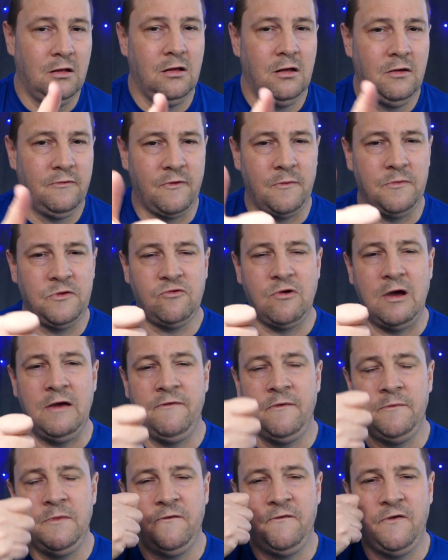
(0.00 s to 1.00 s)
From straight
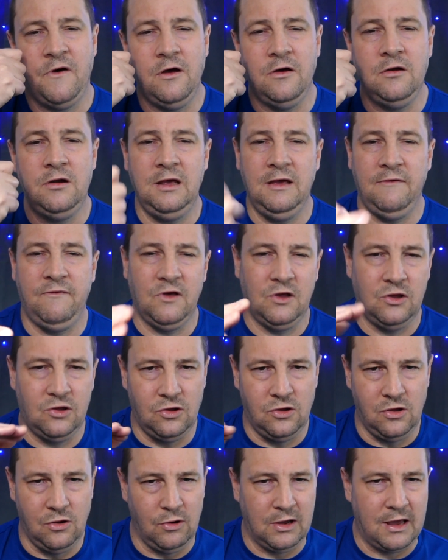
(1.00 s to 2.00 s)
from your phone if you're
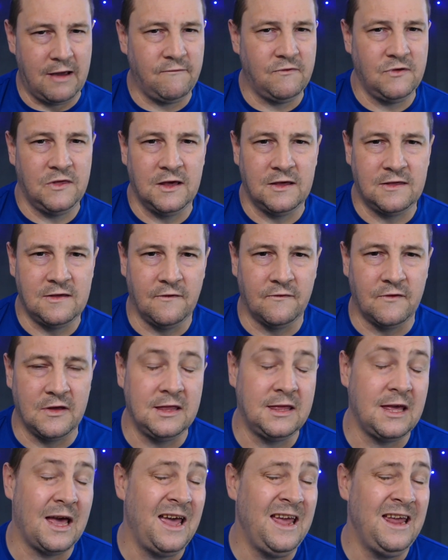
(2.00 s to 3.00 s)
doing everything
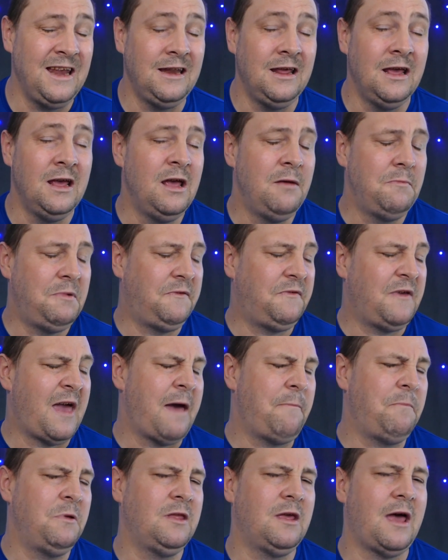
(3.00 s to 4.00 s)
self-contained. But if you
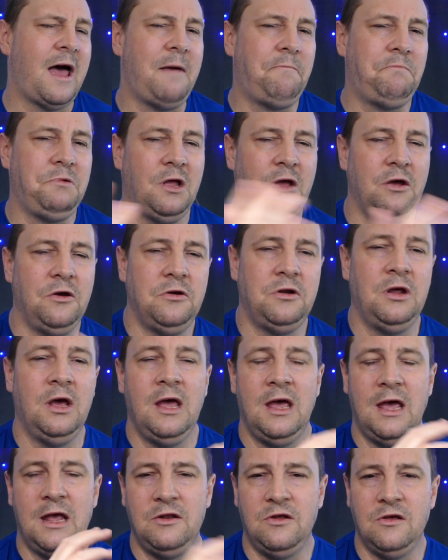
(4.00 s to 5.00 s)
happen to upload
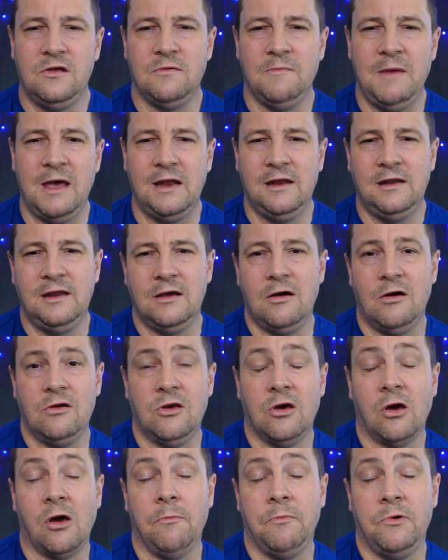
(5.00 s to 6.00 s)
and do some editing on
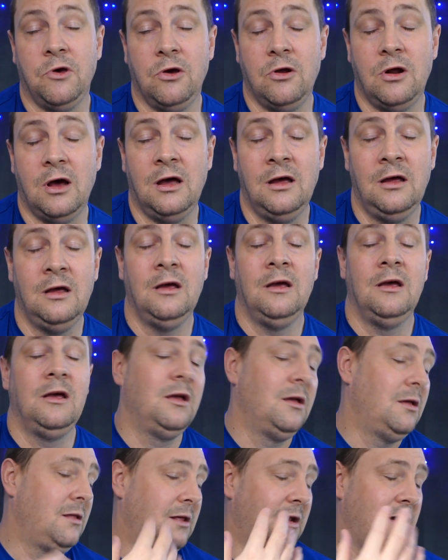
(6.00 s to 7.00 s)
your computer,
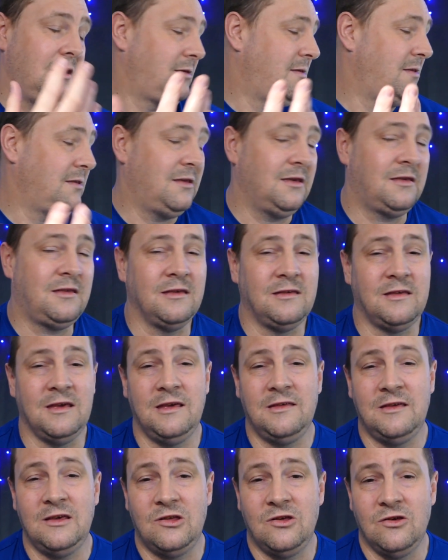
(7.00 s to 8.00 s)
then it's just as
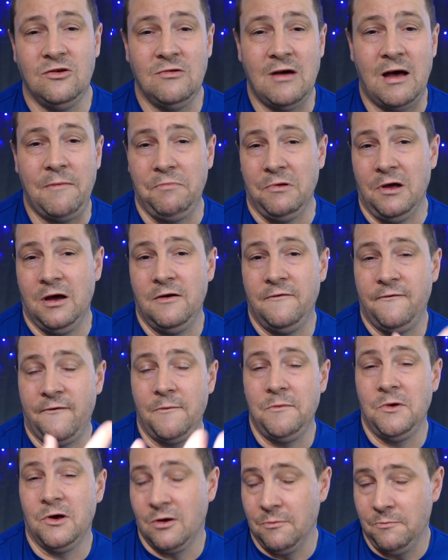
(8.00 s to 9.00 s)
easy to upload
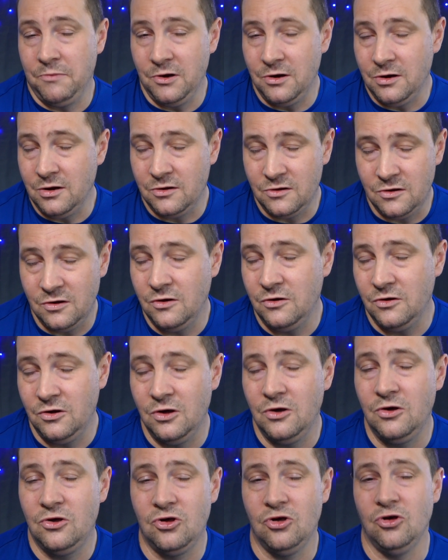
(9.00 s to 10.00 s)
from your computer to
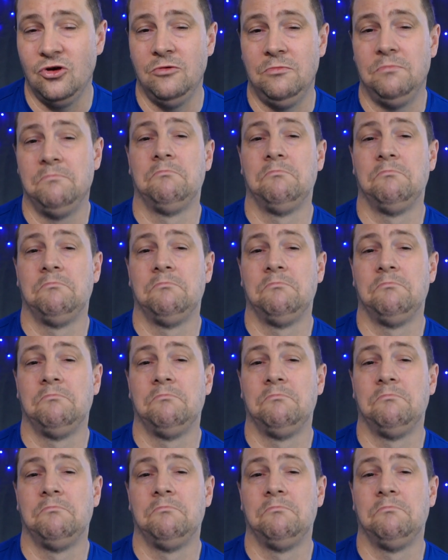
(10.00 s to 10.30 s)
YouTube.